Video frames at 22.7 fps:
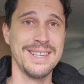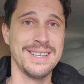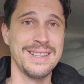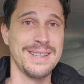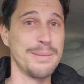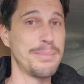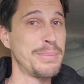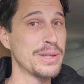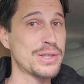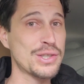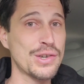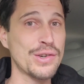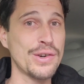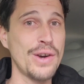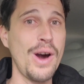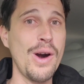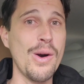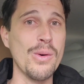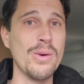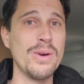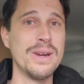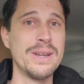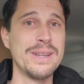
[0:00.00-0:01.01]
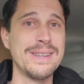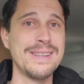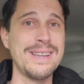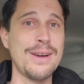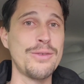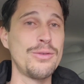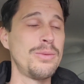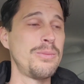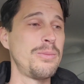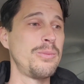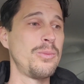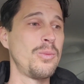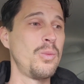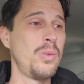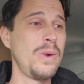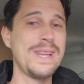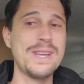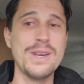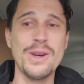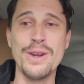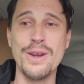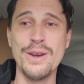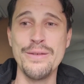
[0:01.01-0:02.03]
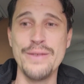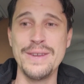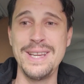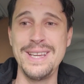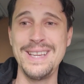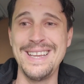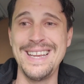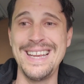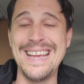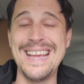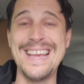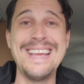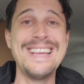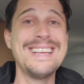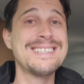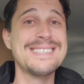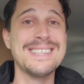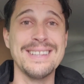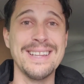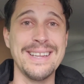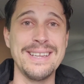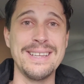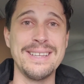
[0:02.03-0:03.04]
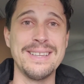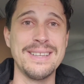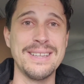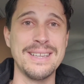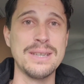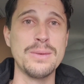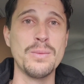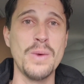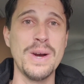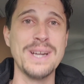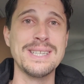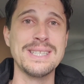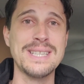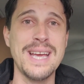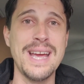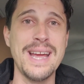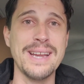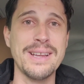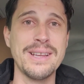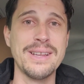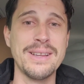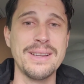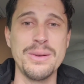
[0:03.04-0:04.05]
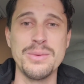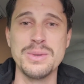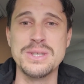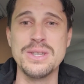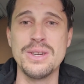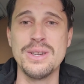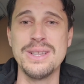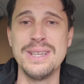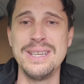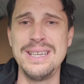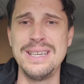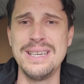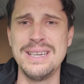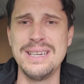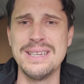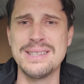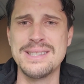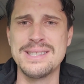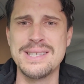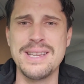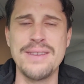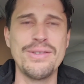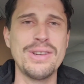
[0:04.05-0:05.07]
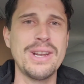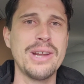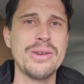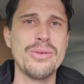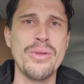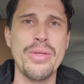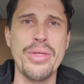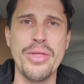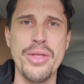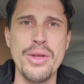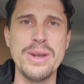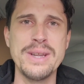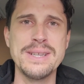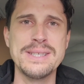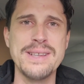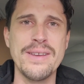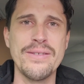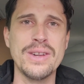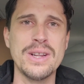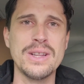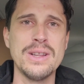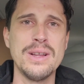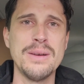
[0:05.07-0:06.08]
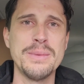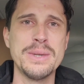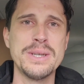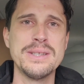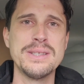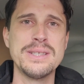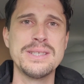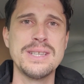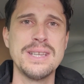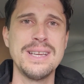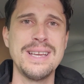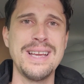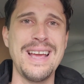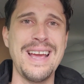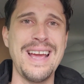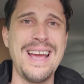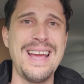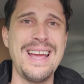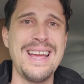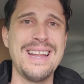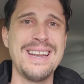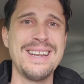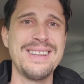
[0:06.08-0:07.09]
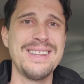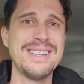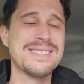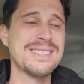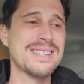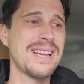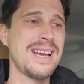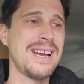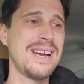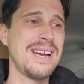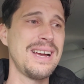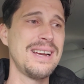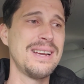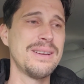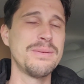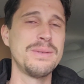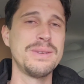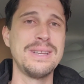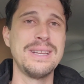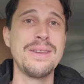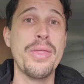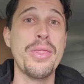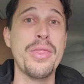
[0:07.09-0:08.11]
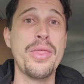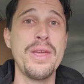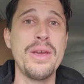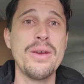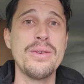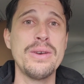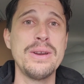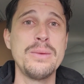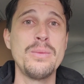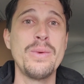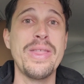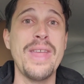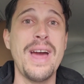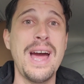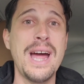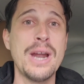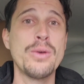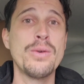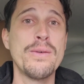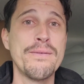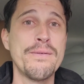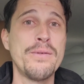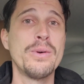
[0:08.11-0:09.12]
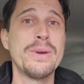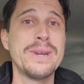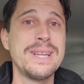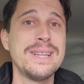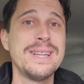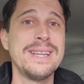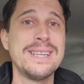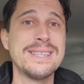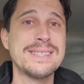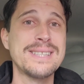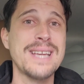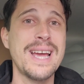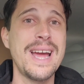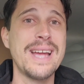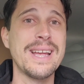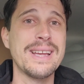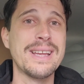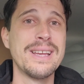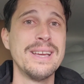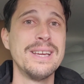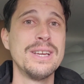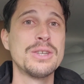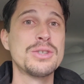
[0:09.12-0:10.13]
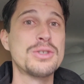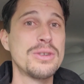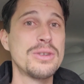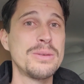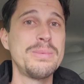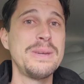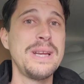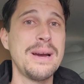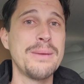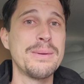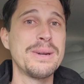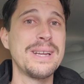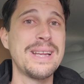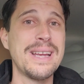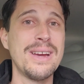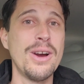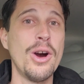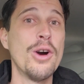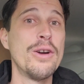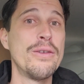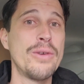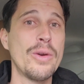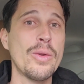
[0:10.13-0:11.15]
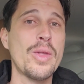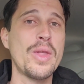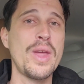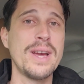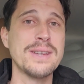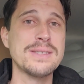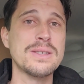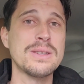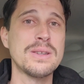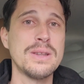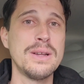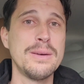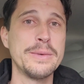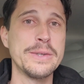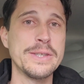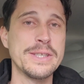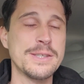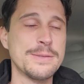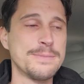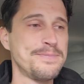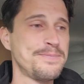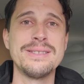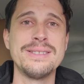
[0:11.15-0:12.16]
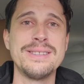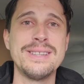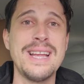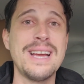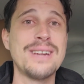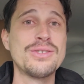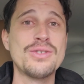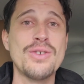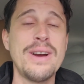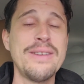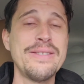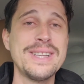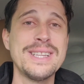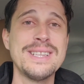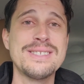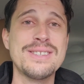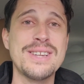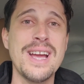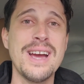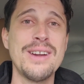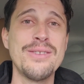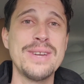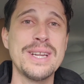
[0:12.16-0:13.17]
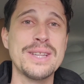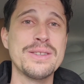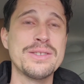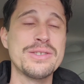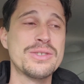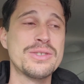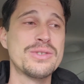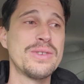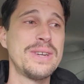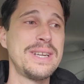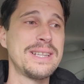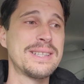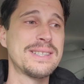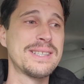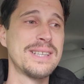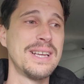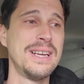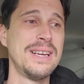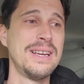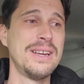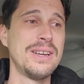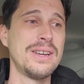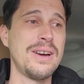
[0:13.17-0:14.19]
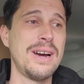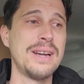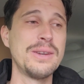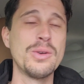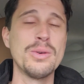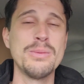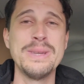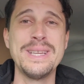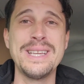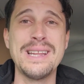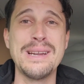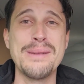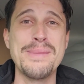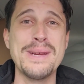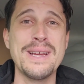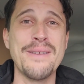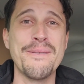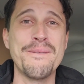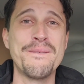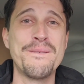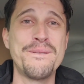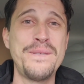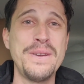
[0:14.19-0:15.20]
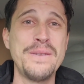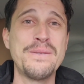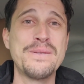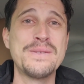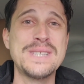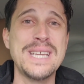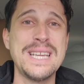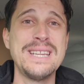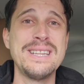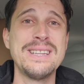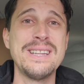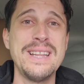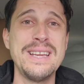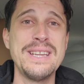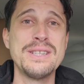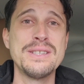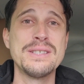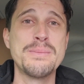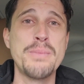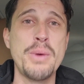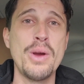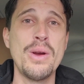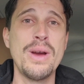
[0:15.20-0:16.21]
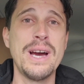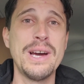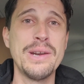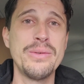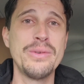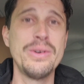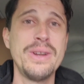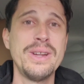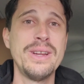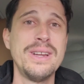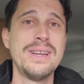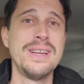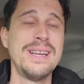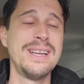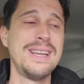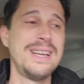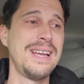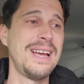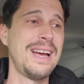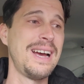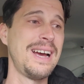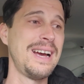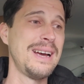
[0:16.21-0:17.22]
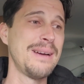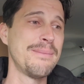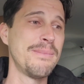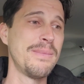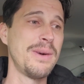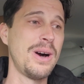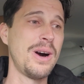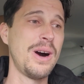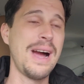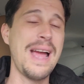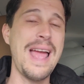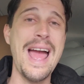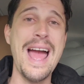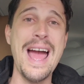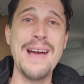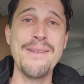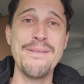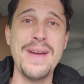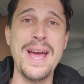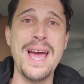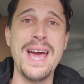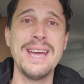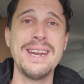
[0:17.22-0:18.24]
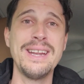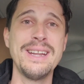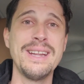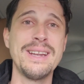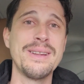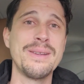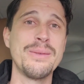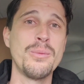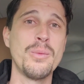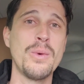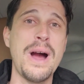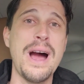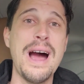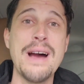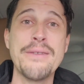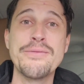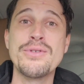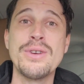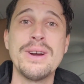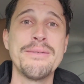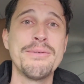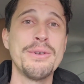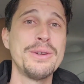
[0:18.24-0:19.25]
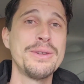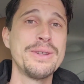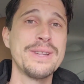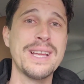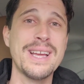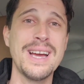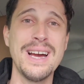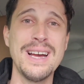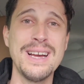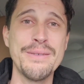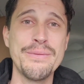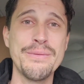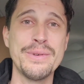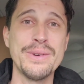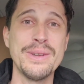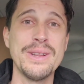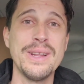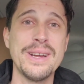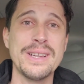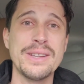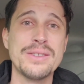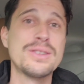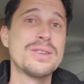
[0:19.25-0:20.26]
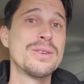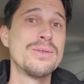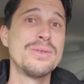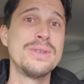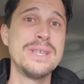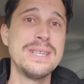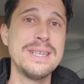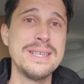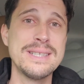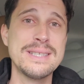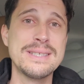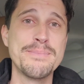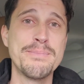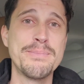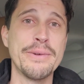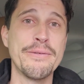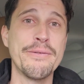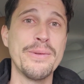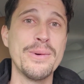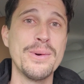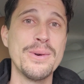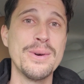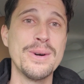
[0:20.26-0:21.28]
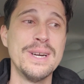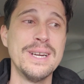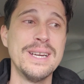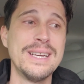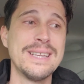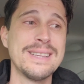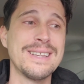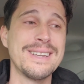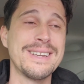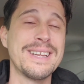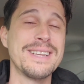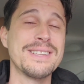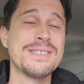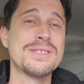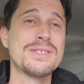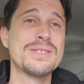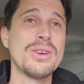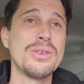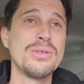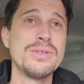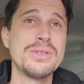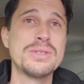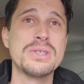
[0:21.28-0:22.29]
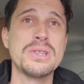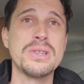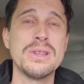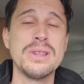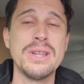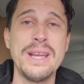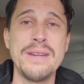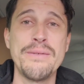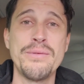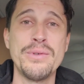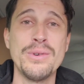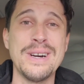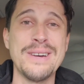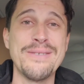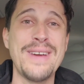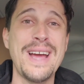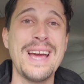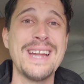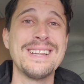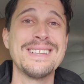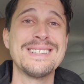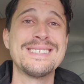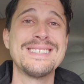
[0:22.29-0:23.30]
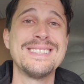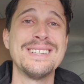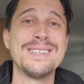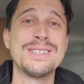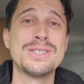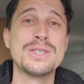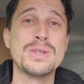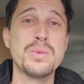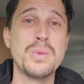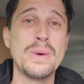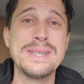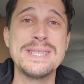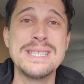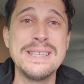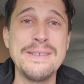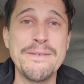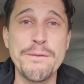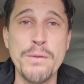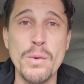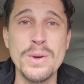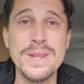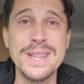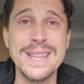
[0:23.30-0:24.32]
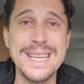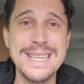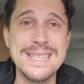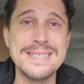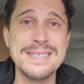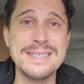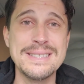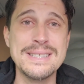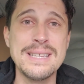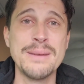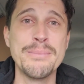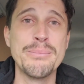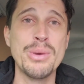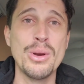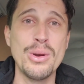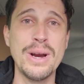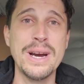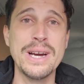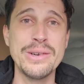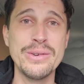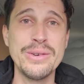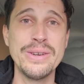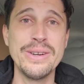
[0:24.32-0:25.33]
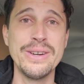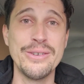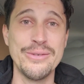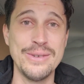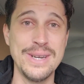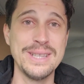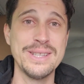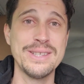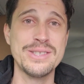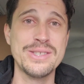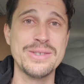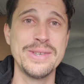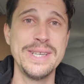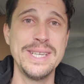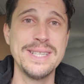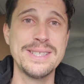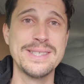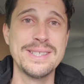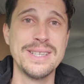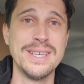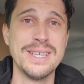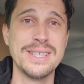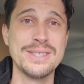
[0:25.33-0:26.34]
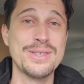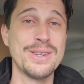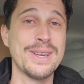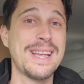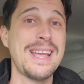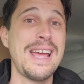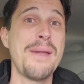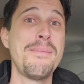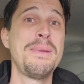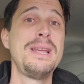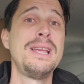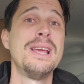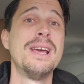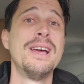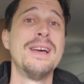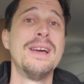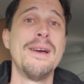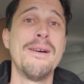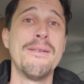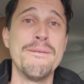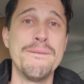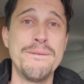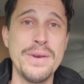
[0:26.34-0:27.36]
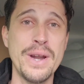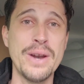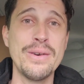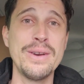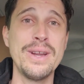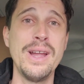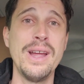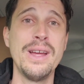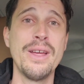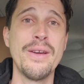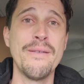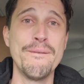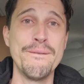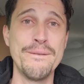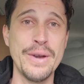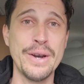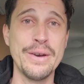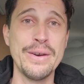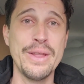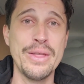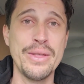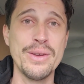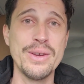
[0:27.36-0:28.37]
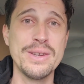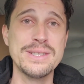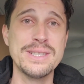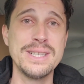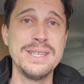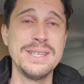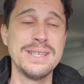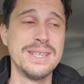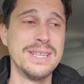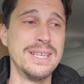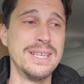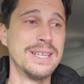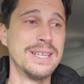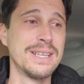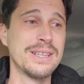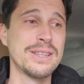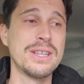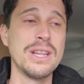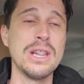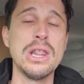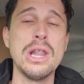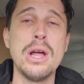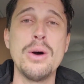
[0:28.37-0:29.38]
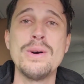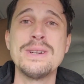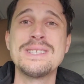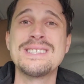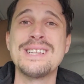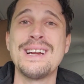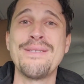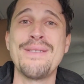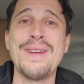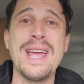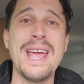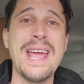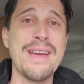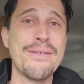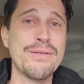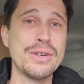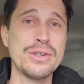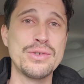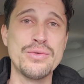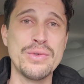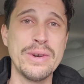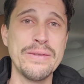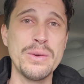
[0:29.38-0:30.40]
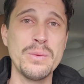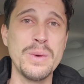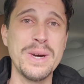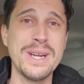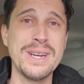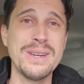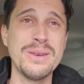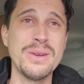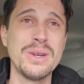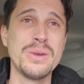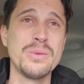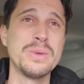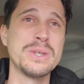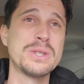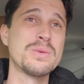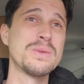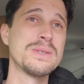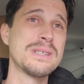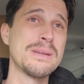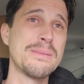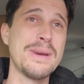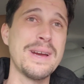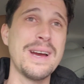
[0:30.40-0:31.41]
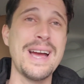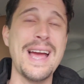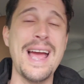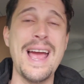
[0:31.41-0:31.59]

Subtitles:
The Patrol, now we got over here easily in one tank. It was only 737 kilometers, and this car in theory with a 140 litre tank should be able to get over 1,000 kilometers. Now driving this car around the streets, I normally get about 15 litres per 100. I have had it after I've owned the car for like 2 years before that I get so used to the lead foot. I've had it sit at 24 litres per 100 around the streets. So it can be very, very thirsty. The lowest I've ever driven one, which was about